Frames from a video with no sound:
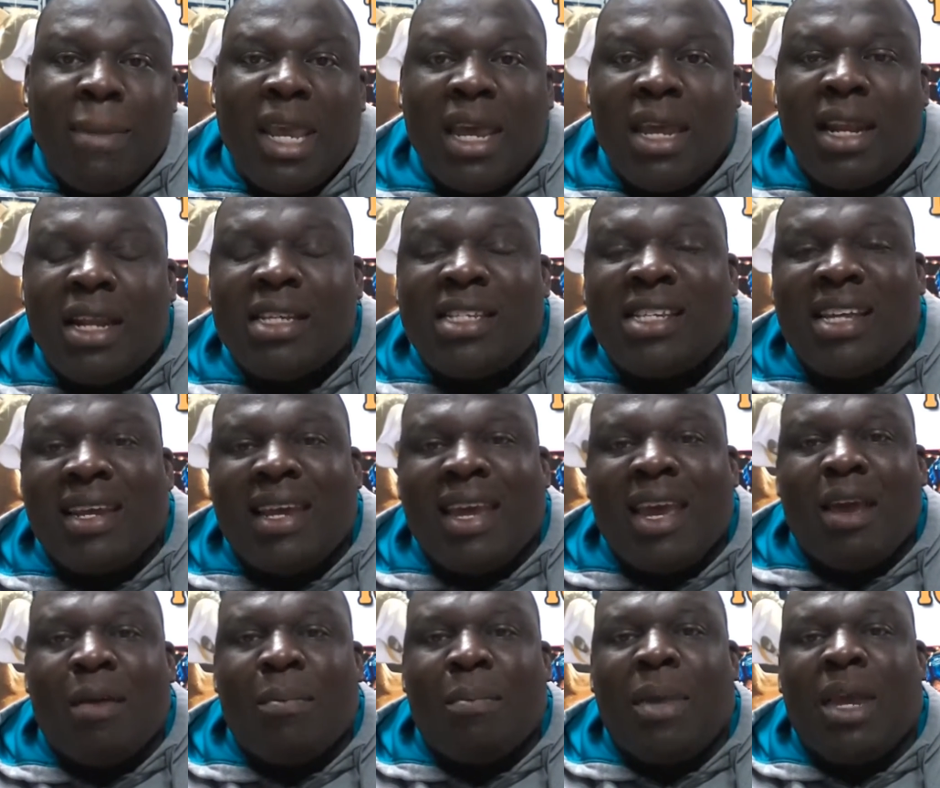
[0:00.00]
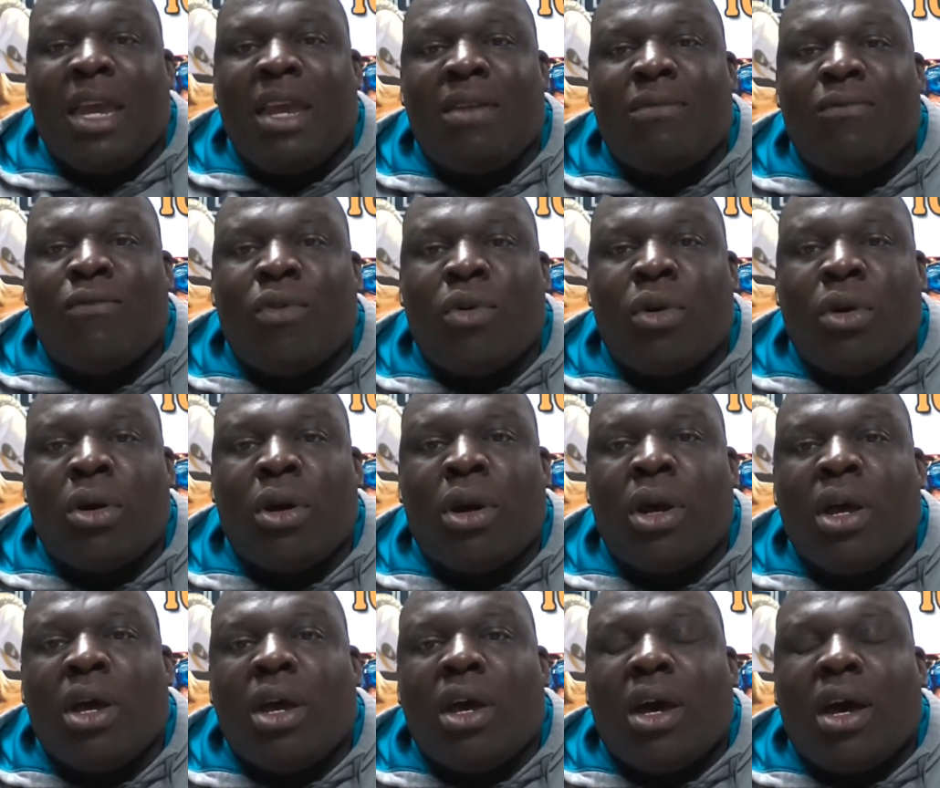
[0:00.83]
And I set a campaign
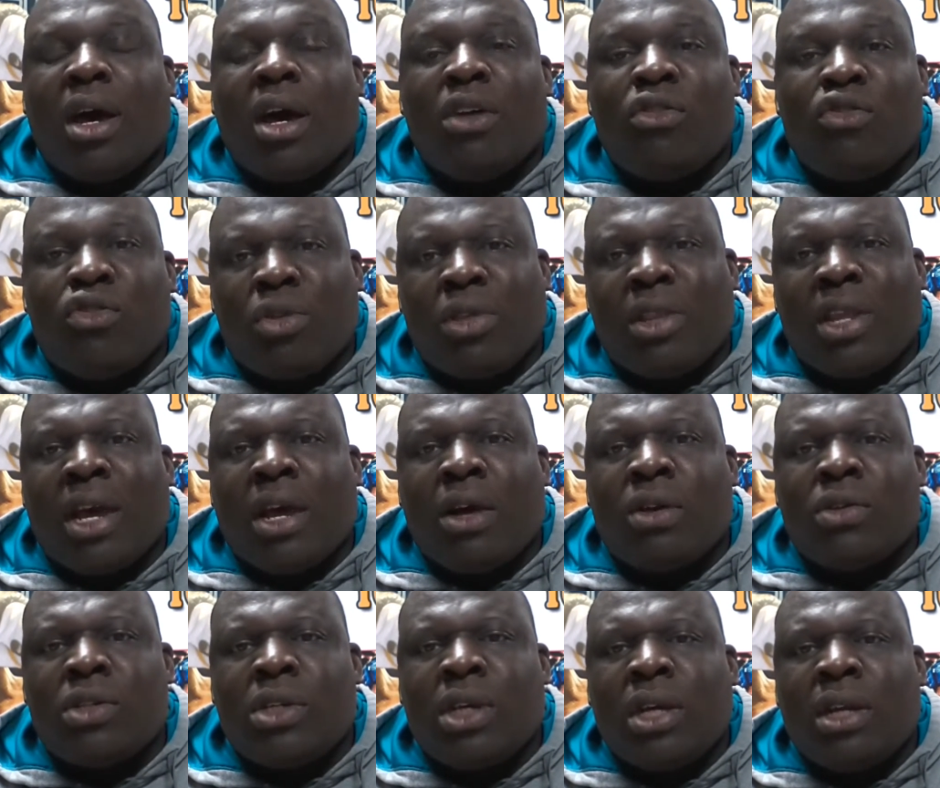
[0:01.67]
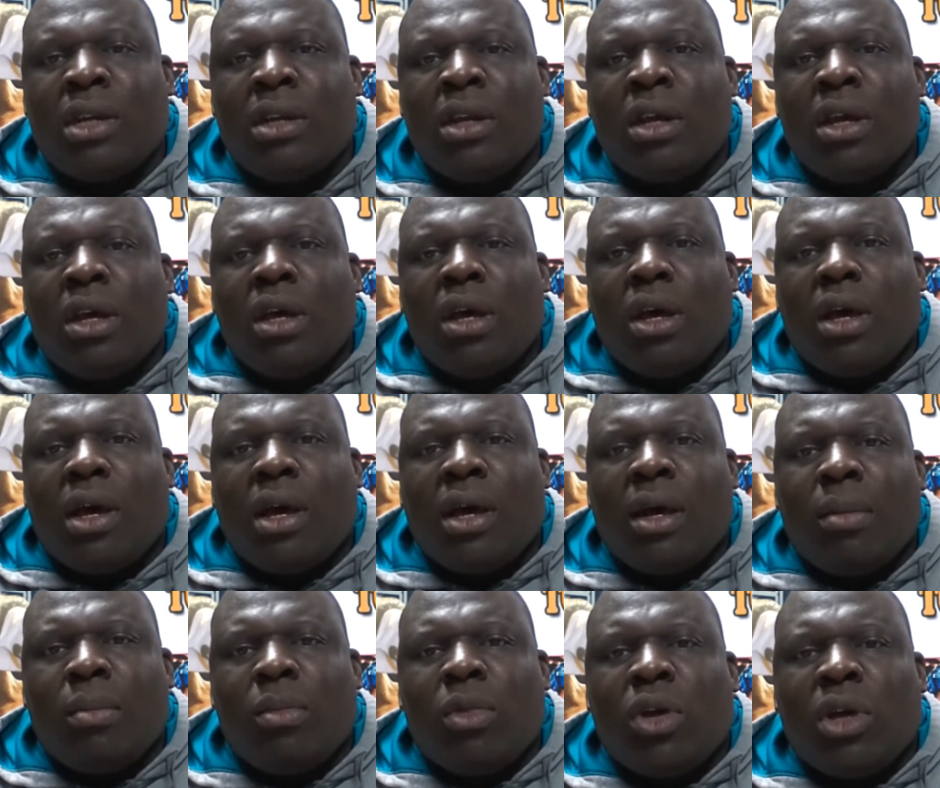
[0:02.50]
for $100,000,
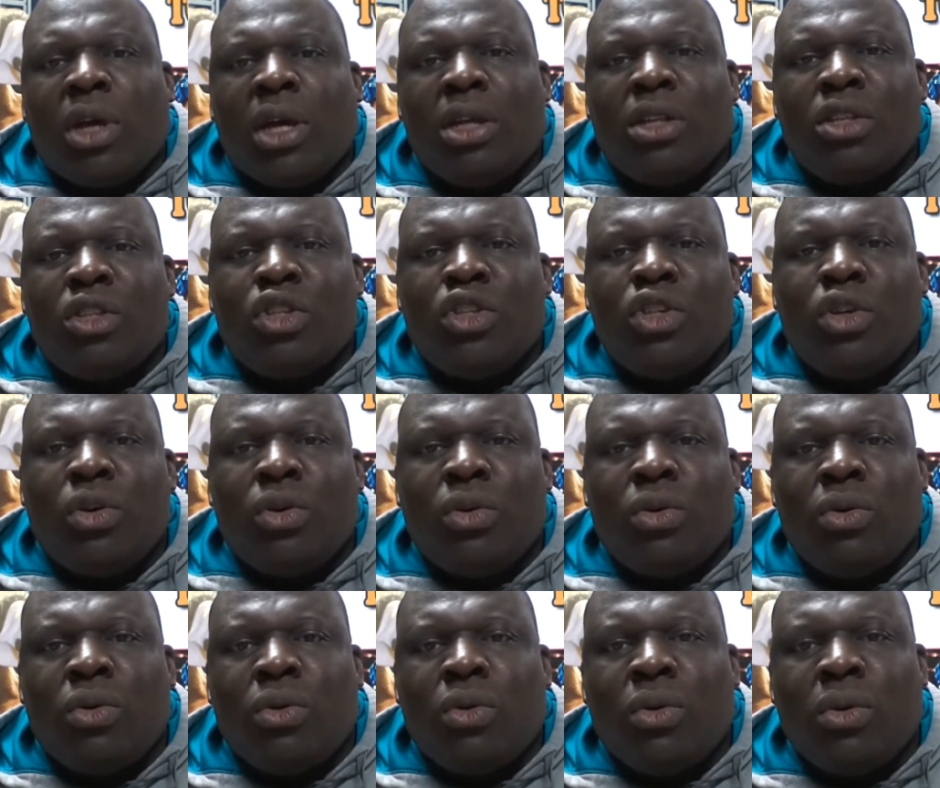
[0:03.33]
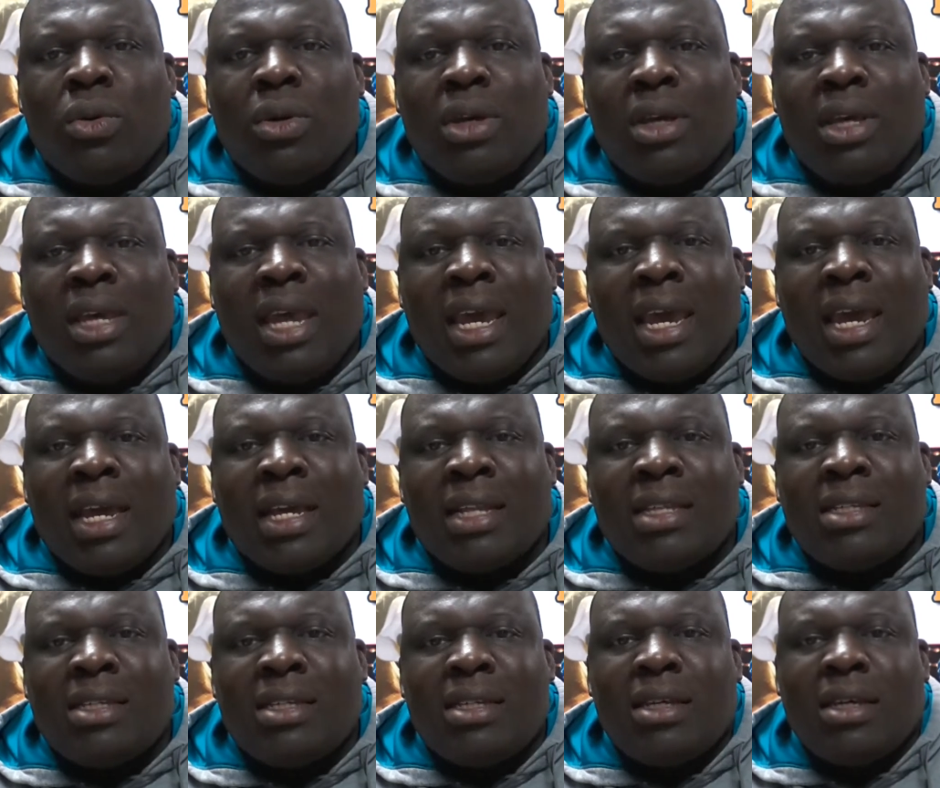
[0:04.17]
looking to
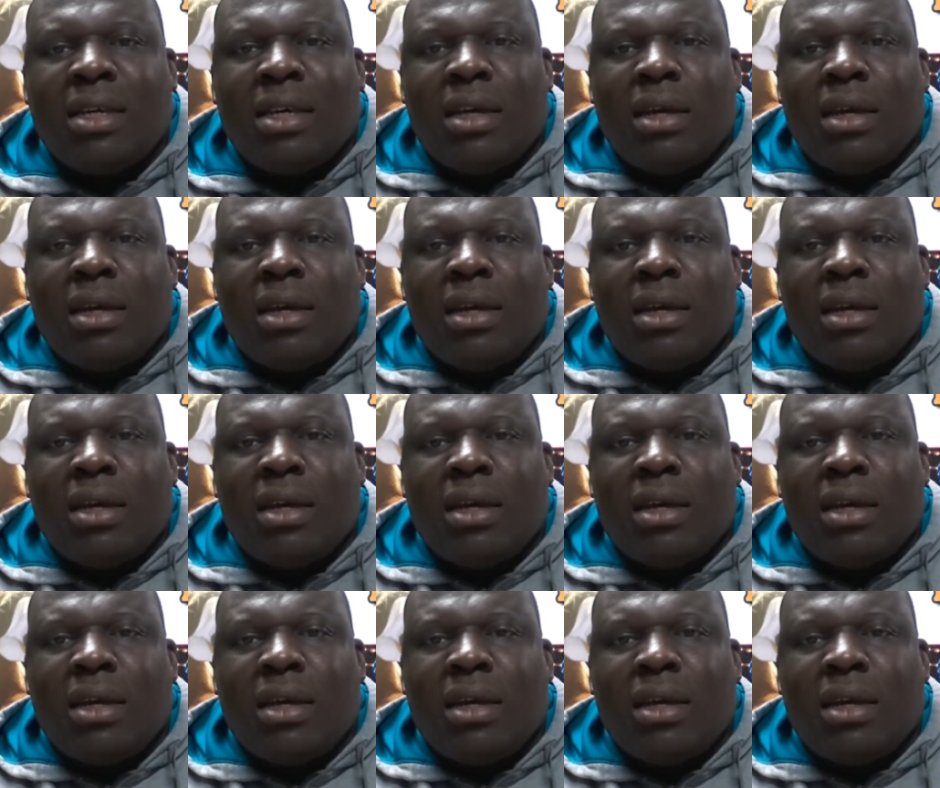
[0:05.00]
get,